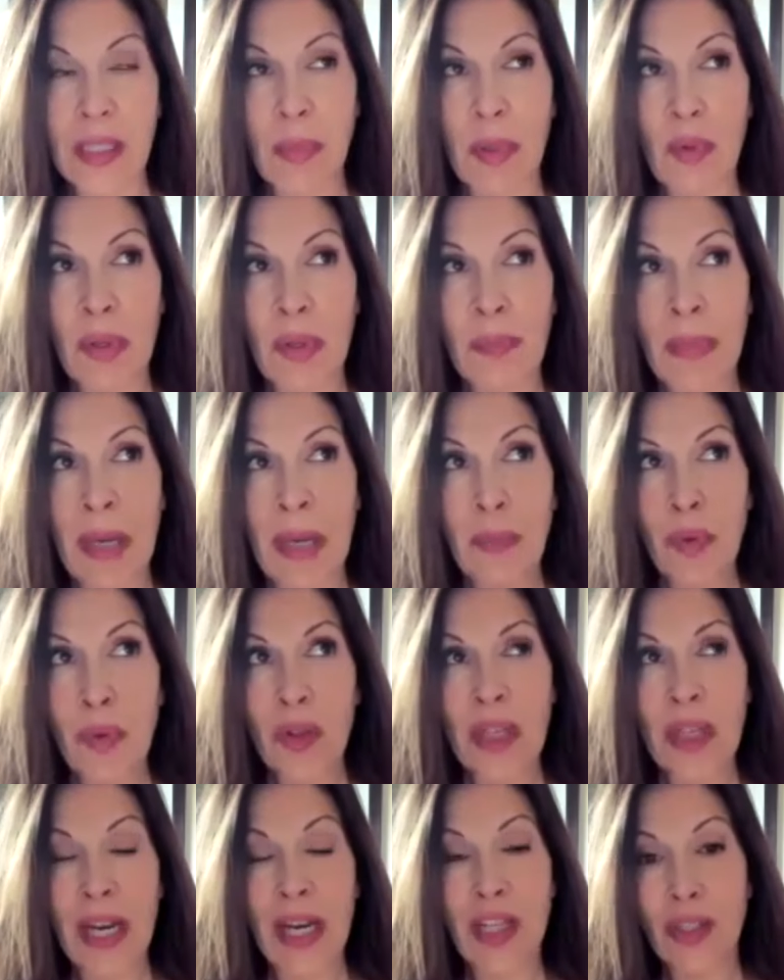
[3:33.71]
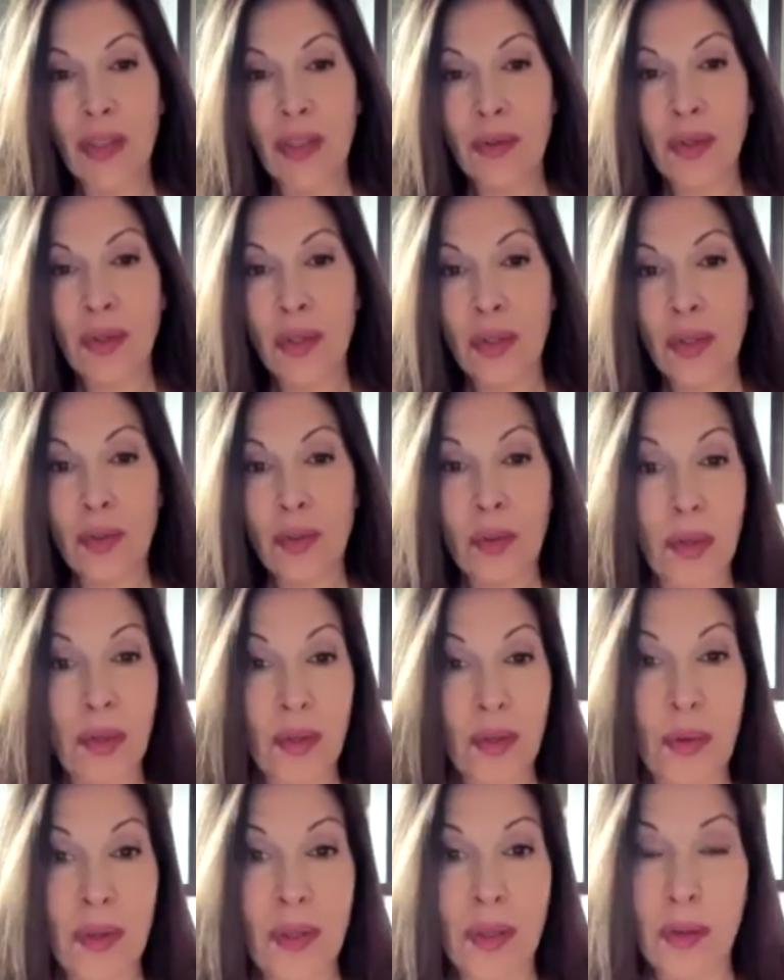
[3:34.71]
But remember that you too are
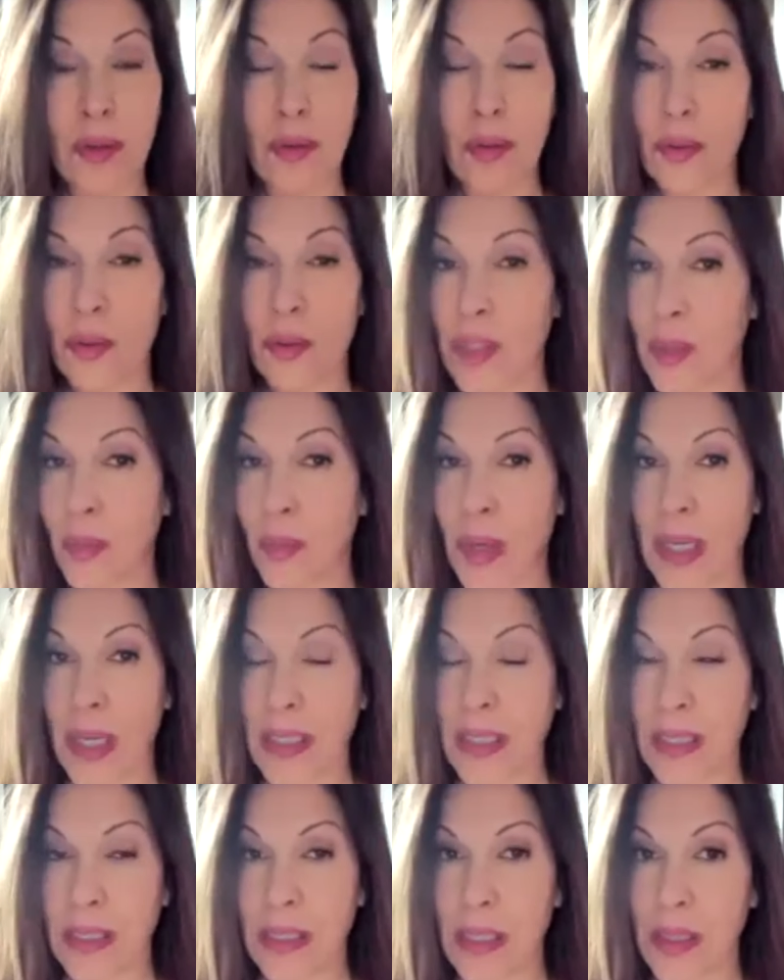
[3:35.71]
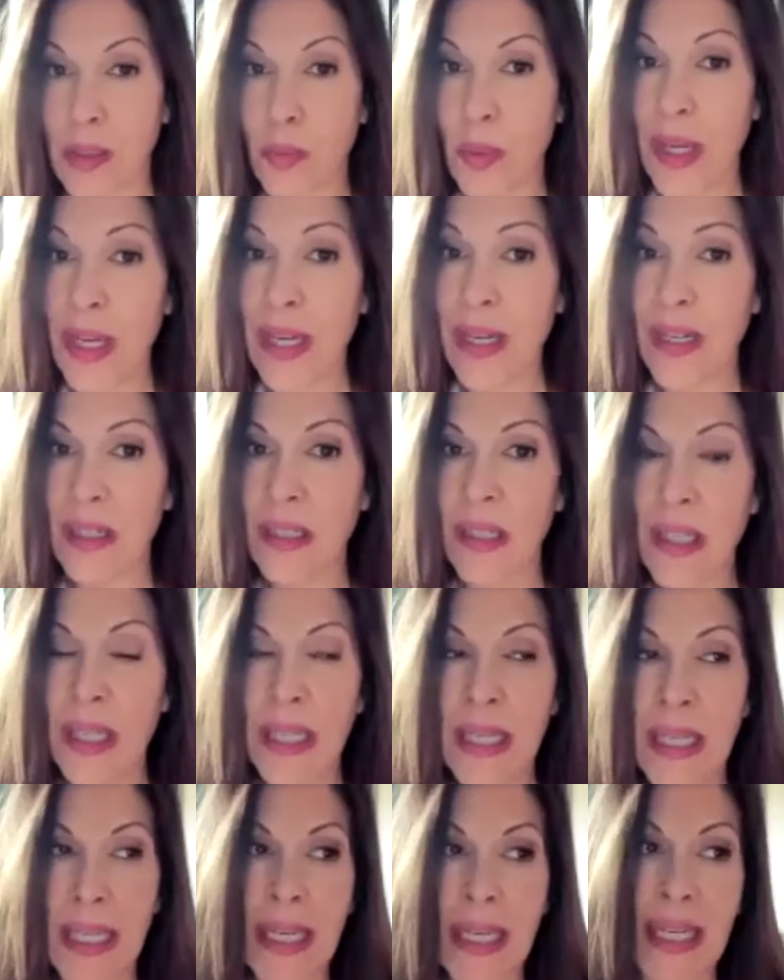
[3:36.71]
going through this process as well,
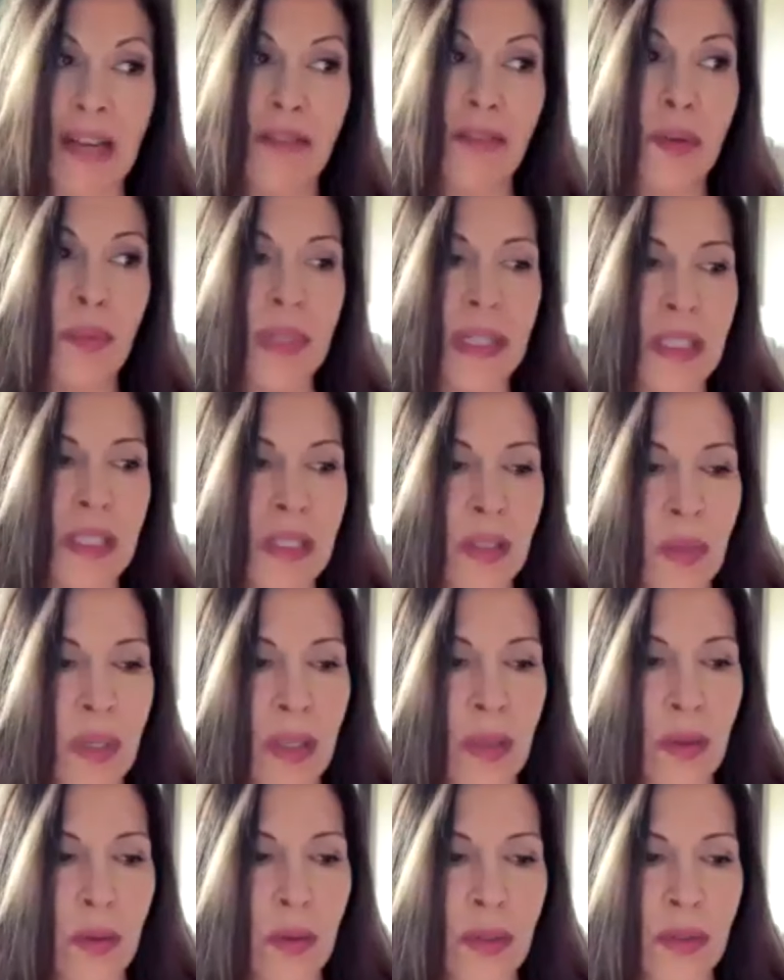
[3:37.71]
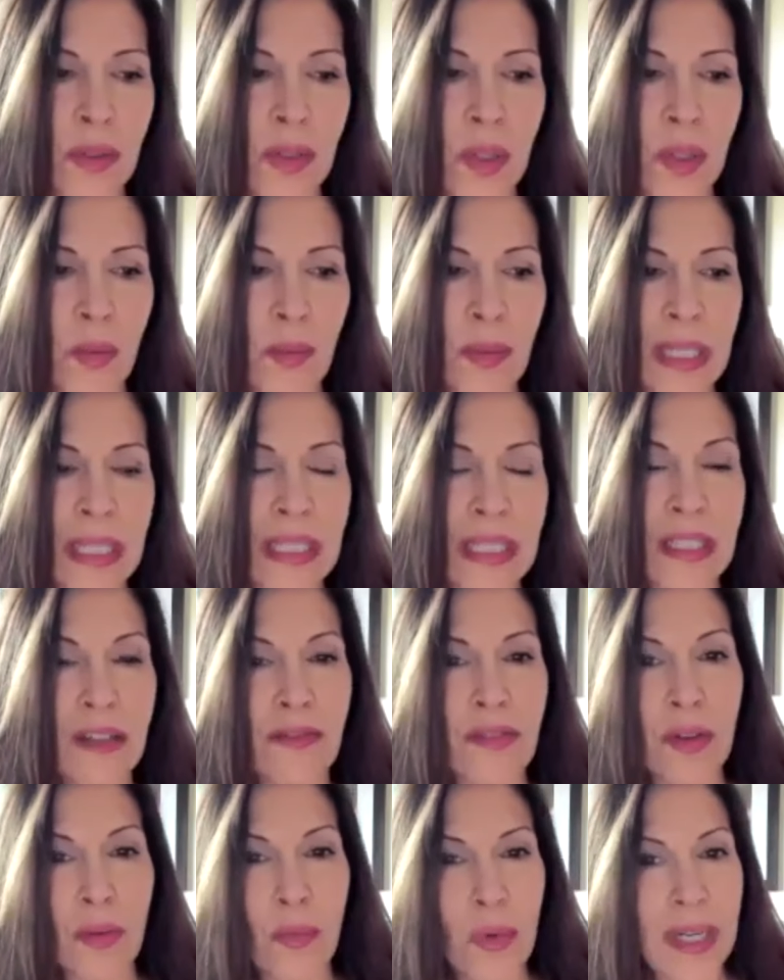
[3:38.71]
and everybody's going through it in so many
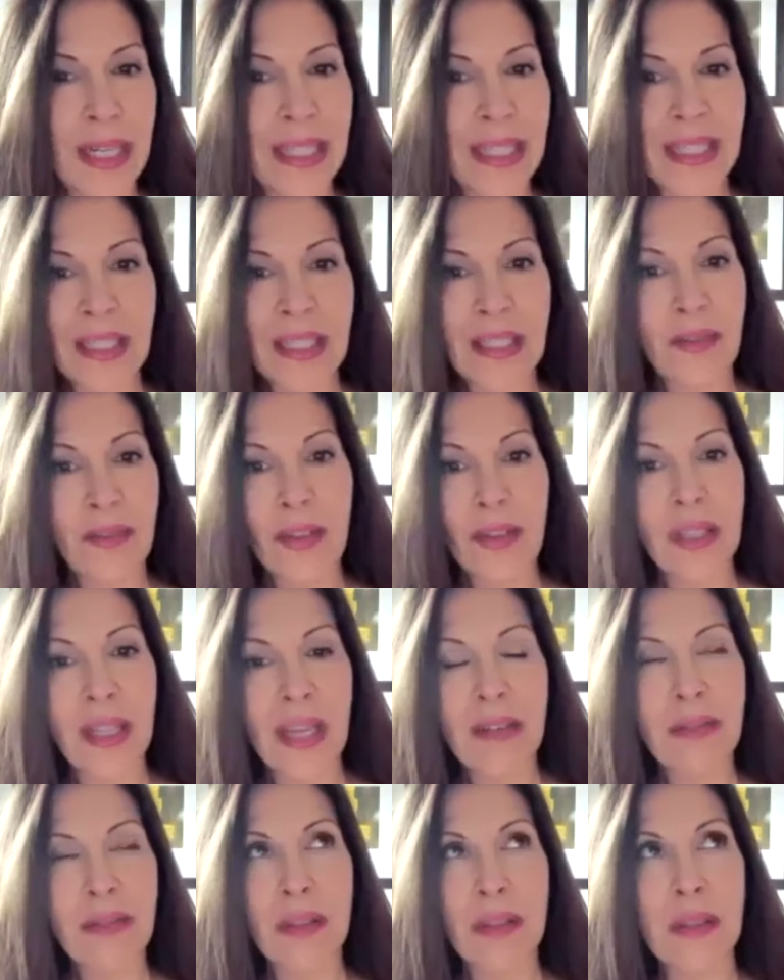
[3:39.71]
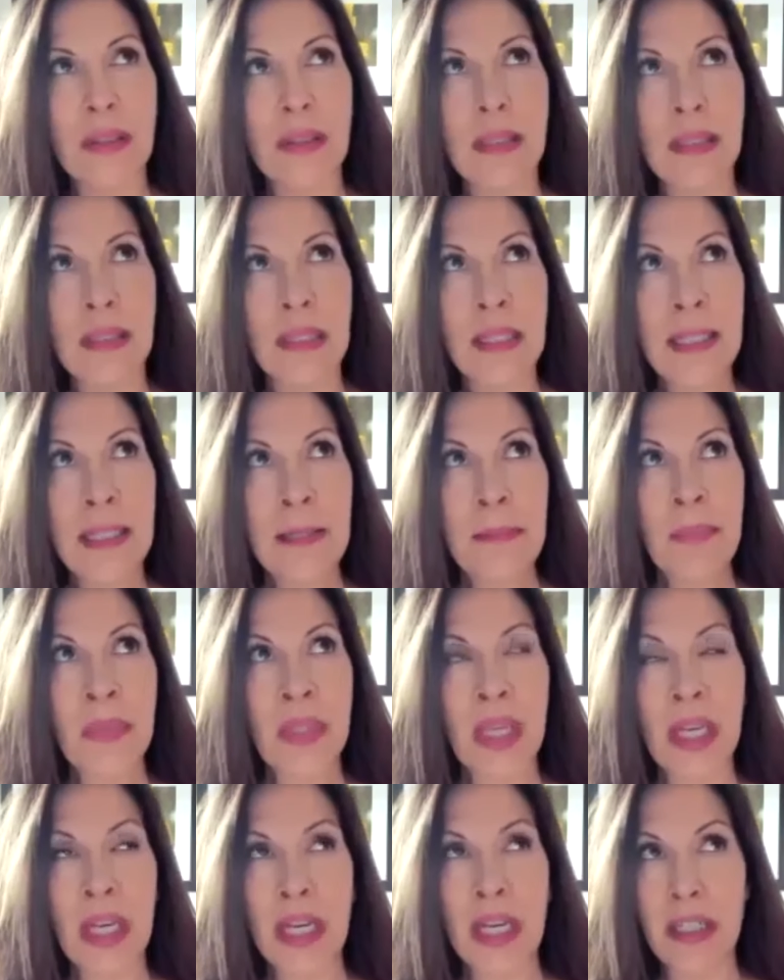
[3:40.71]
different ways and different levels
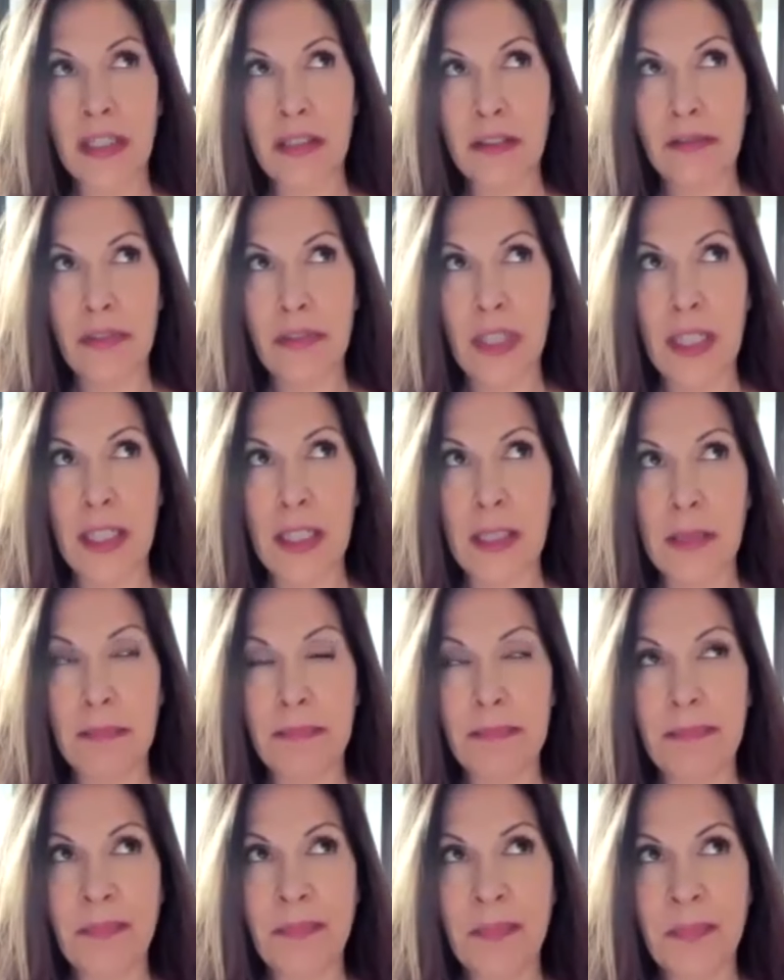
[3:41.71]
of um,